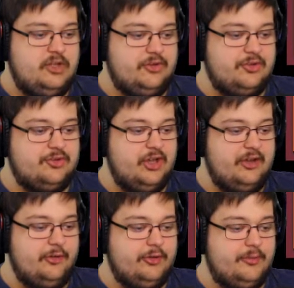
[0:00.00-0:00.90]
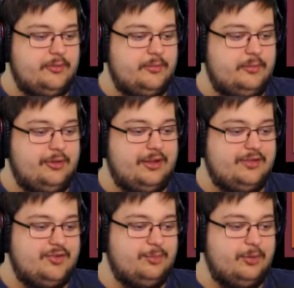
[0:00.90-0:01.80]
He's a child. Look
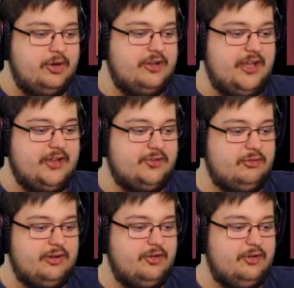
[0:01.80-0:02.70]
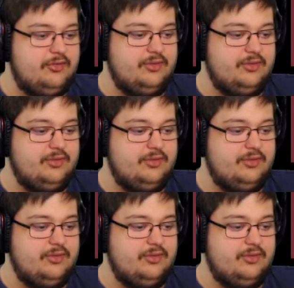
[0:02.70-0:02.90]
at that smirky ass grin on his